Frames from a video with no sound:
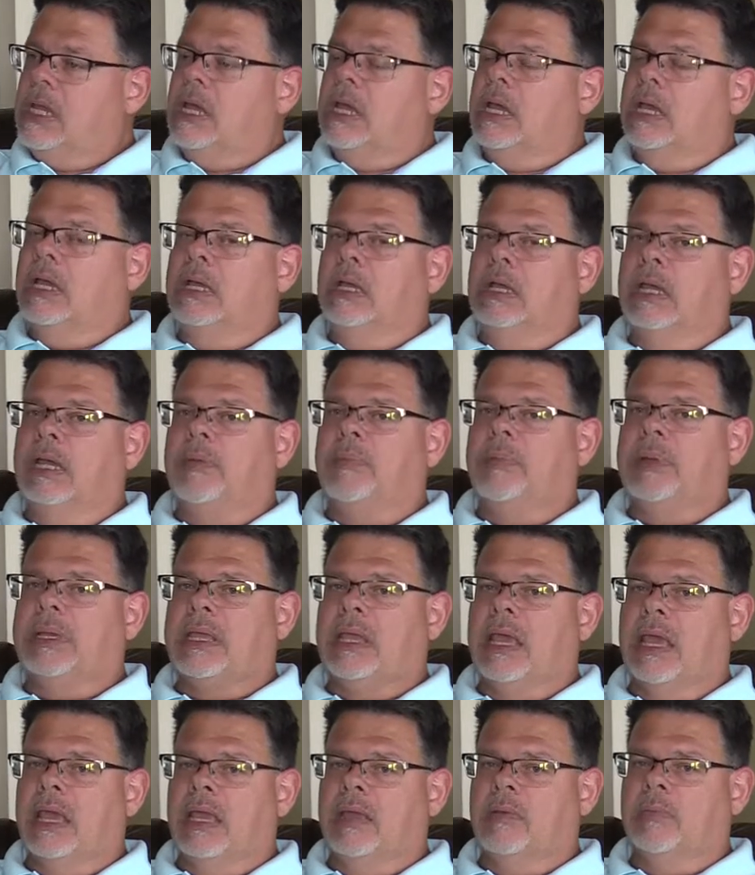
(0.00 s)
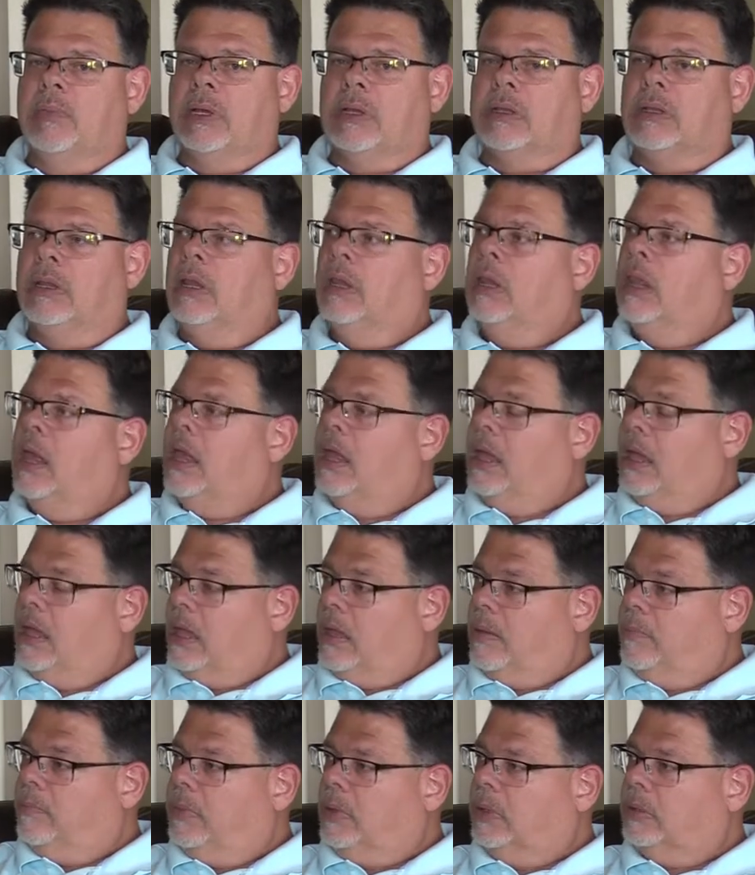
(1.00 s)
it became a
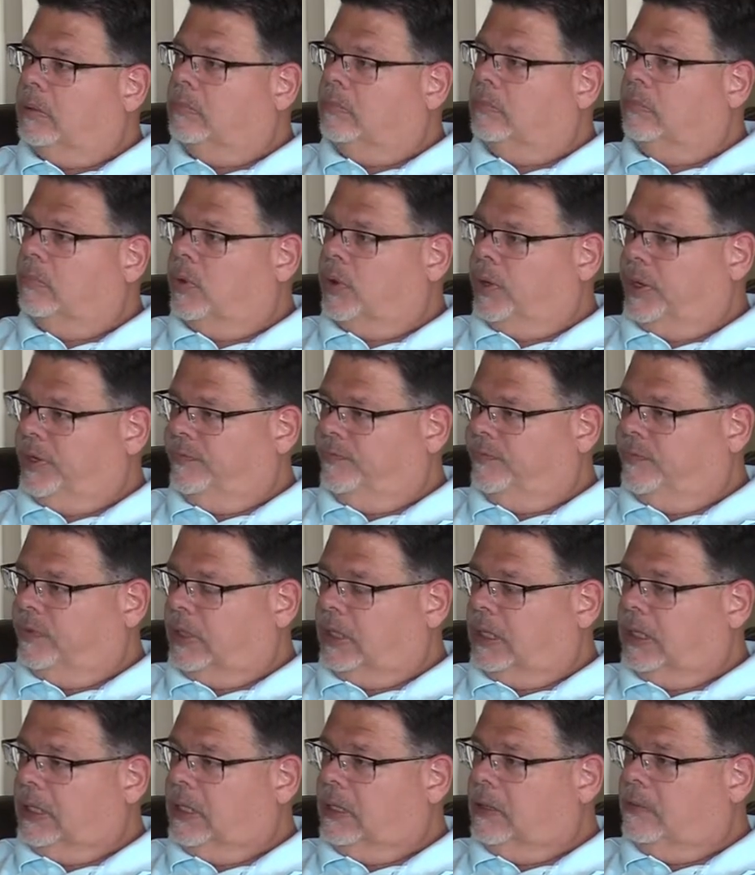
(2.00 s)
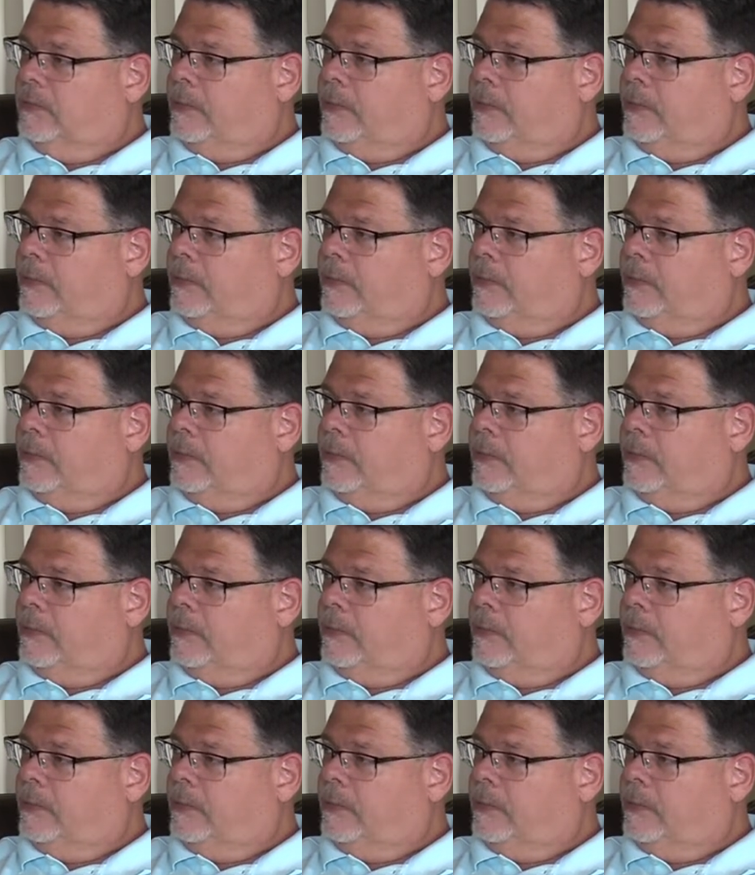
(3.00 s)
club briefly.